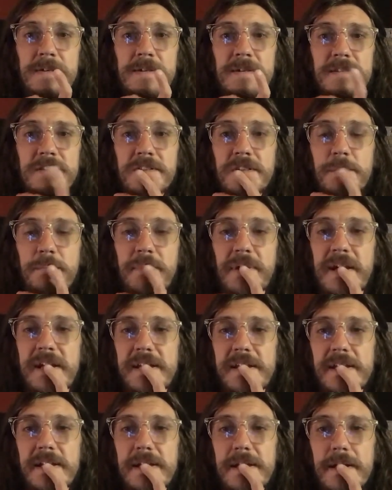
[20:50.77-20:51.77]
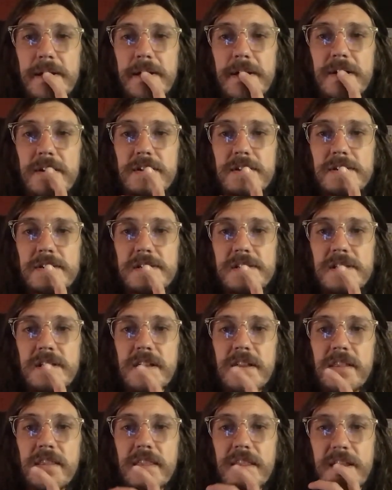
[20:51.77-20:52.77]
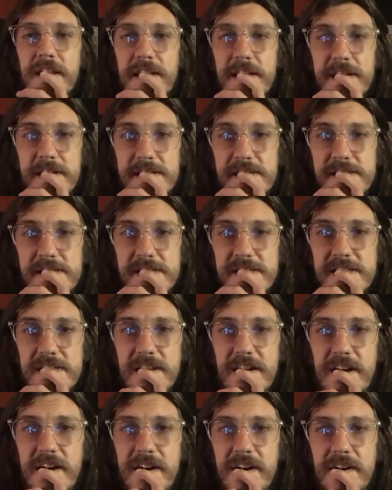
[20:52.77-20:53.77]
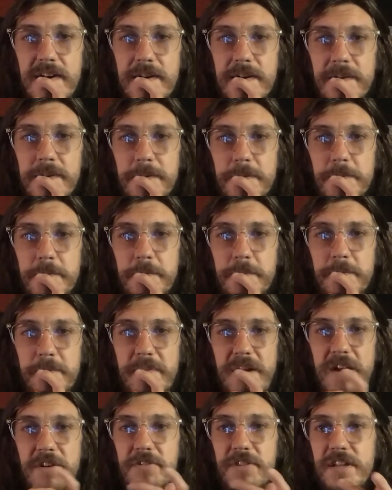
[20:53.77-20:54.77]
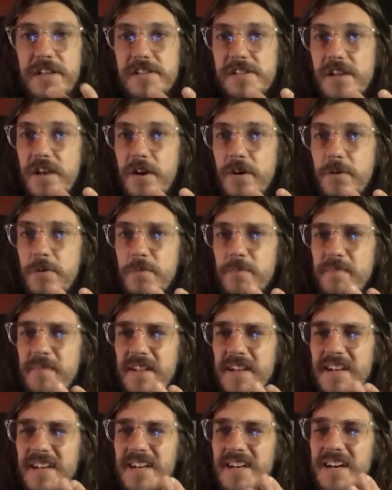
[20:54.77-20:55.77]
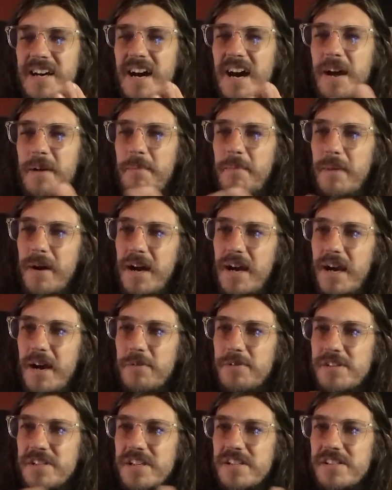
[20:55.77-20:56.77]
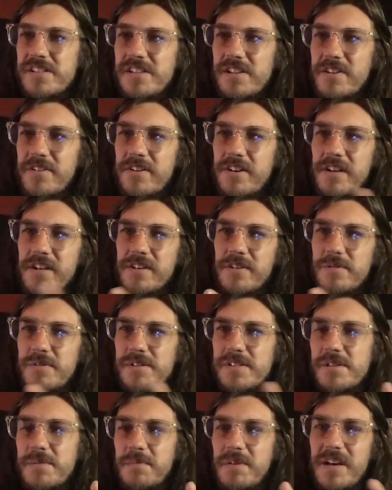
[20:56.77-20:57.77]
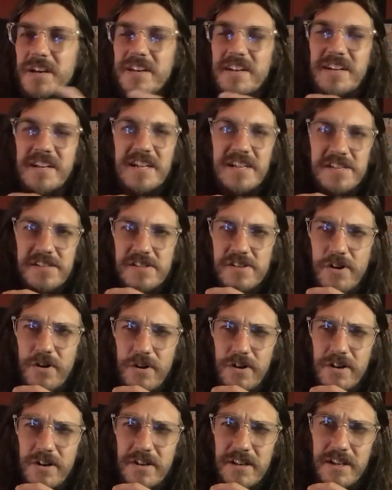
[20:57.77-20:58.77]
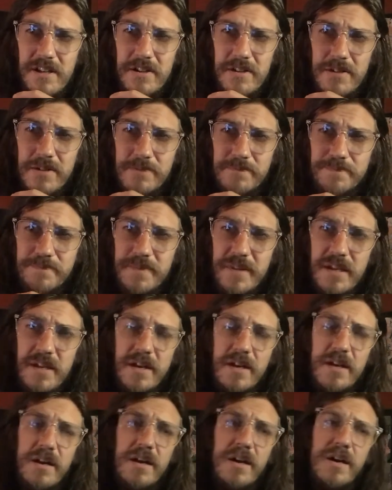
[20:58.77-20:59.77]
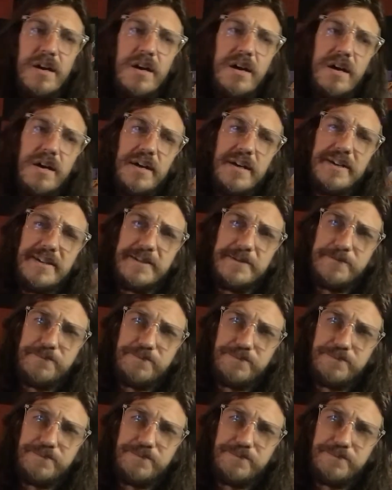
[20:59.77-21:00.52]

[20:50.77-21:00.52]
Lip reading: Depending on things, how things go, I was considering doing some kind of Kickstarter deal for